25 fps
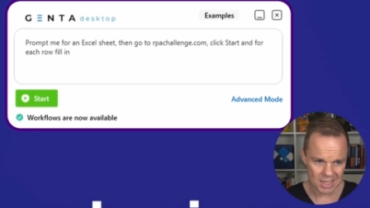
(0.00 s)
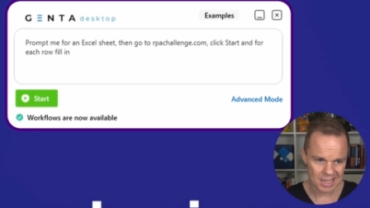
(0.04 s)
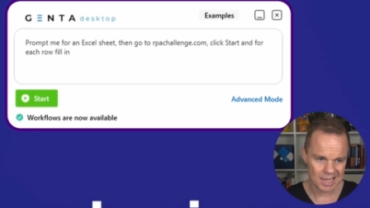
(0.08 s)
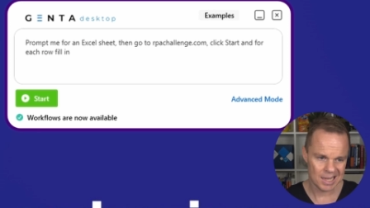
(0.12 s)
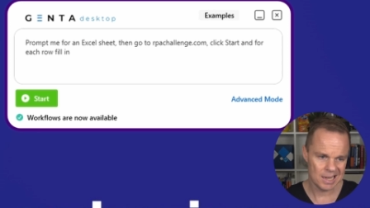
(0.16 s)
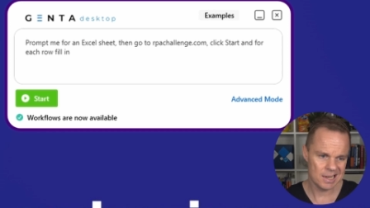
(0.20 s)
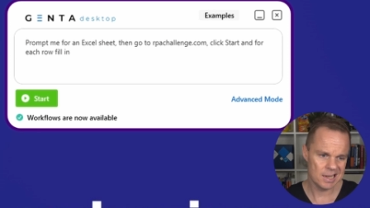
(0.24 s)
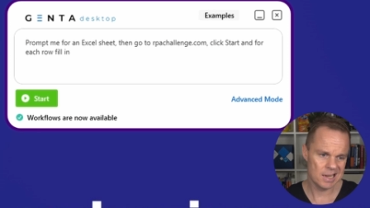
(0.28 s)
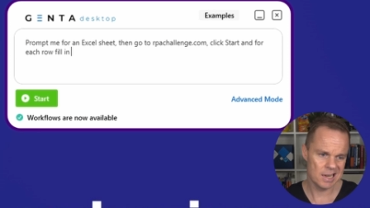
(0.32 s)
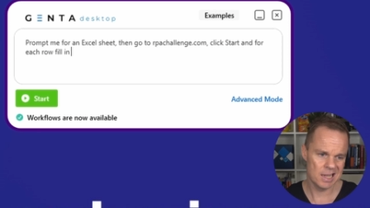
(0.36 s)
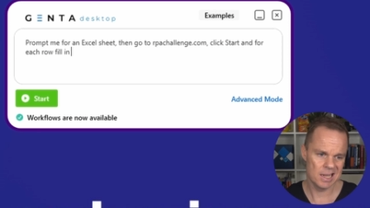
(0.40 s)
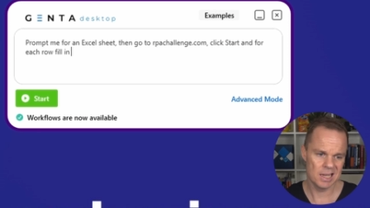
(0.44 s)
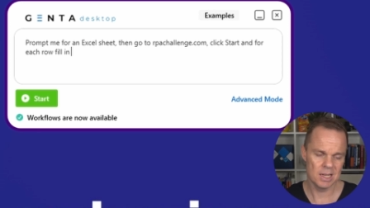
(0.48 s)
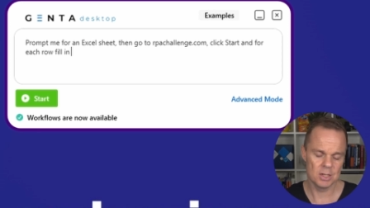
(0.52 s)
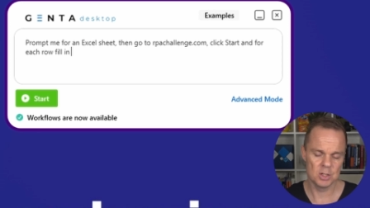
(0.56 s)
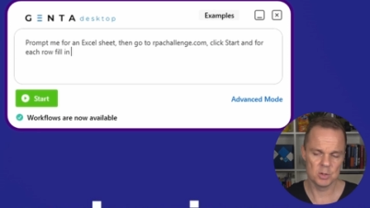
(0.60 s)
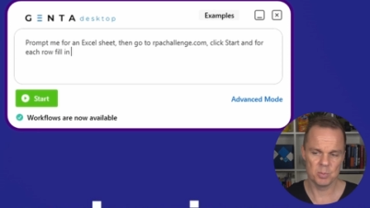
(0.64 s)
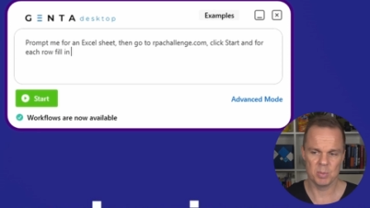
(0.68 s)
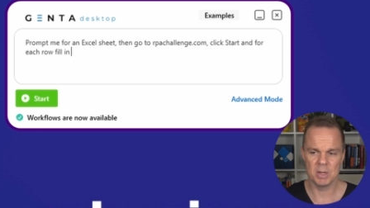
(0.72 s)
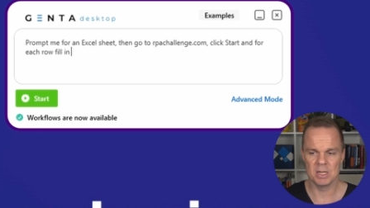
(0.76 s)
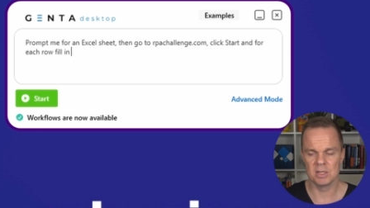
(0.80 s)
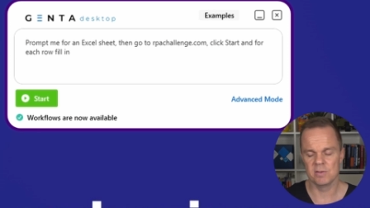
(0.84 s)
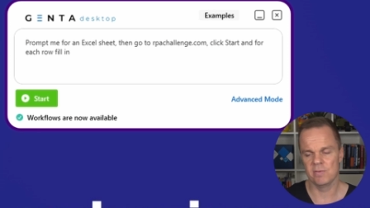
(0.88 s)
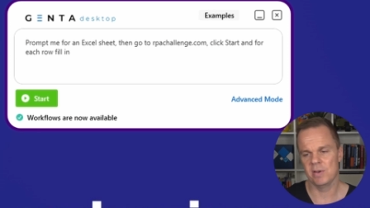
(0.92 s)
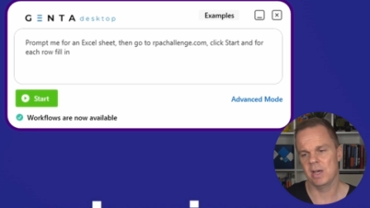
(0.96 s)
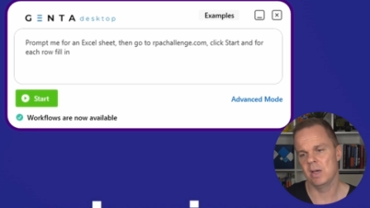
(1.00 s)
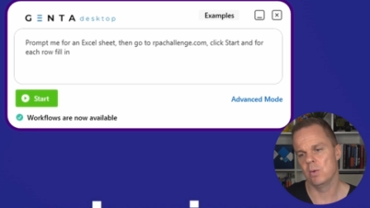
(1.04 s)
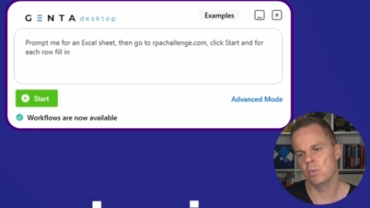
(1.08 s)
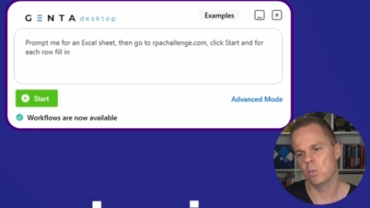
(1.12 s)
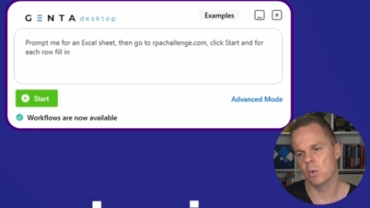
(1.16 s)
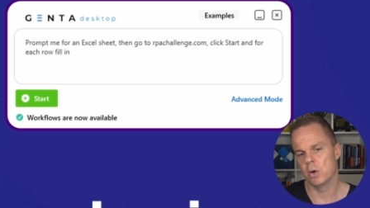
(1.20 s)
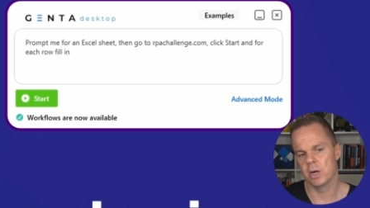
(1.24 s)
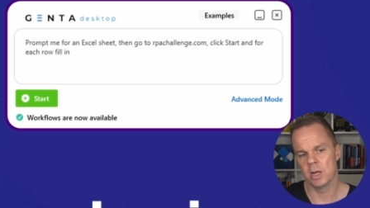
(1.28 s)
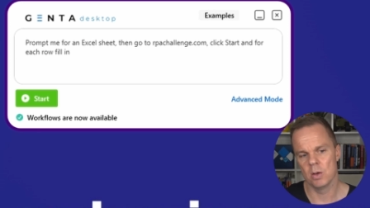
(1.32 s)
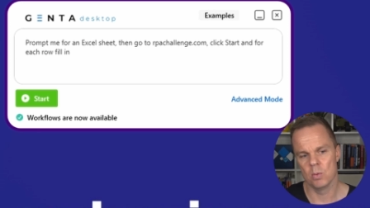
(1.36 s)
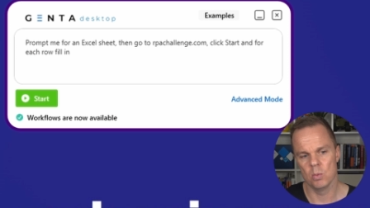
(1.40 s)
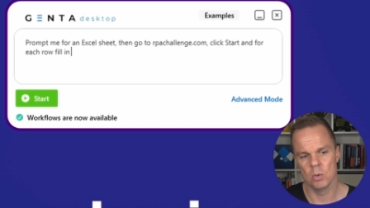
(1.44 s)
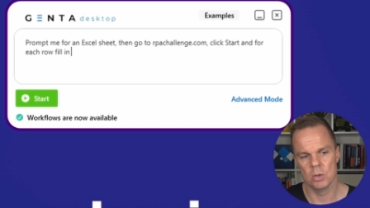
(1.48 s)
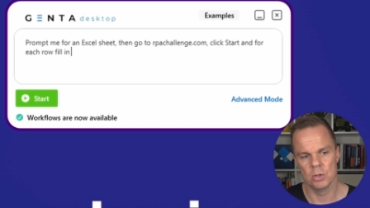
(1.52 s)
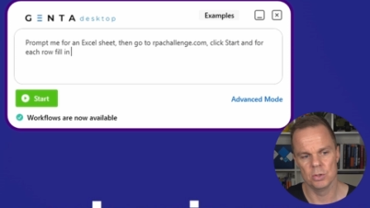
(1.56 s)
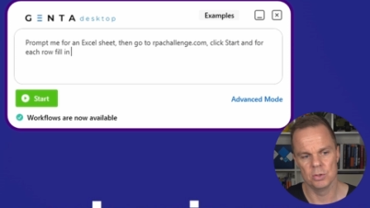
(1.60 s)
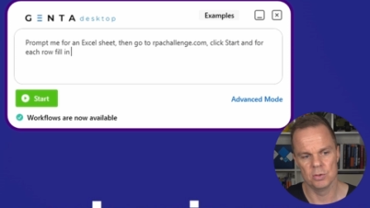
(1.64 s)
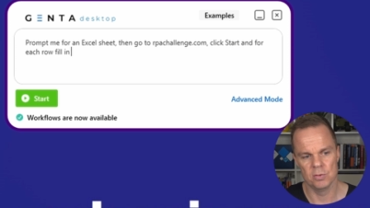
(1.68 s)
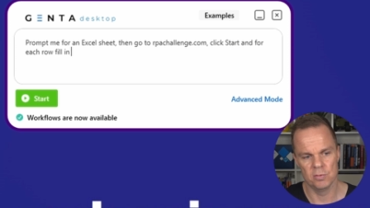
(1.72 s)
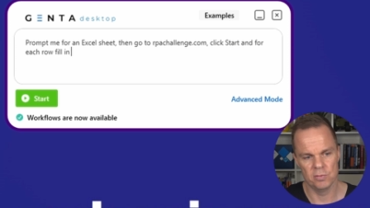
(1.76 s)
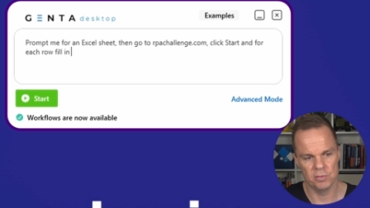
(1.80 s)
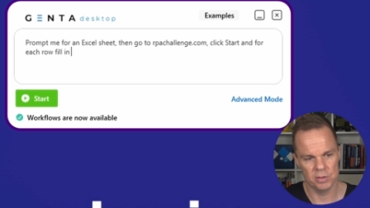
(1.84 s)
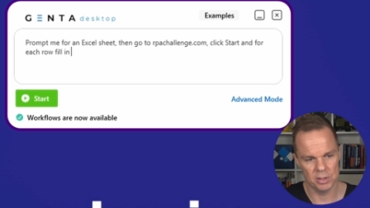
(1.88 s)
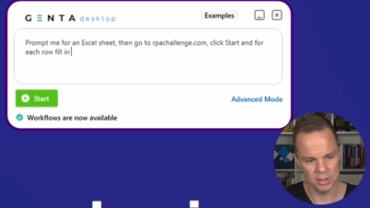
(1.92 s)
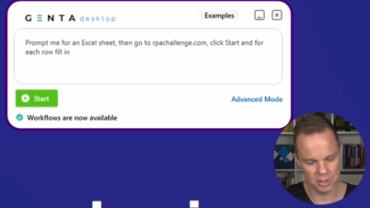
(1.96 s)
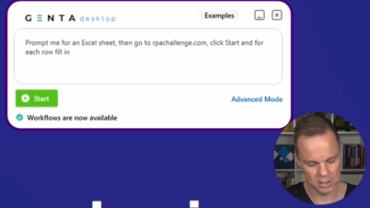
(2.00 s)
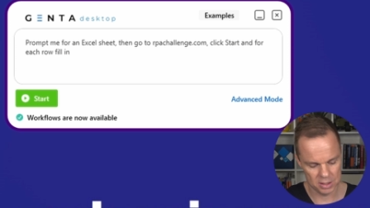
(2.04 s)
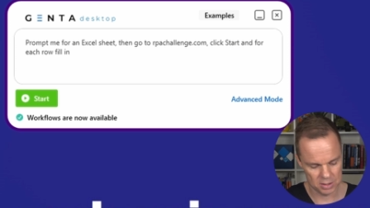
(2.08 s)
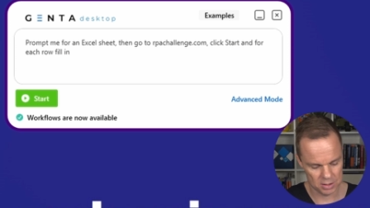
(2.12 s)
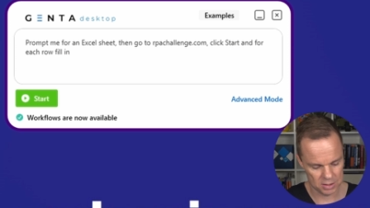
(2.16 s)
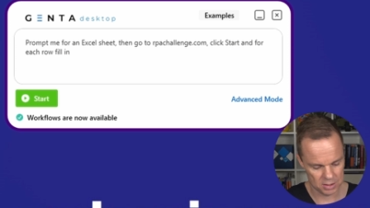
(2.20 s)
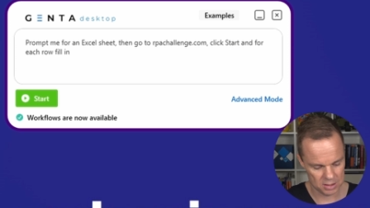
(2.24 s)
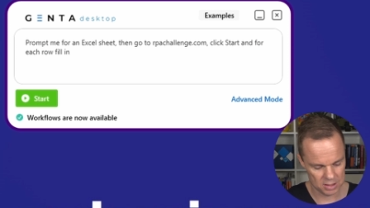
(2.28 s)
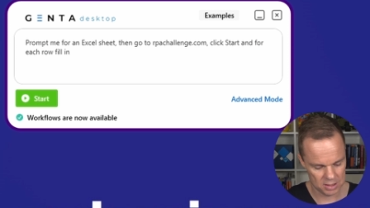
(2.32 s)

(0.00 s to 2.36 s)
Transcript: And then I can specify what I want to fill in.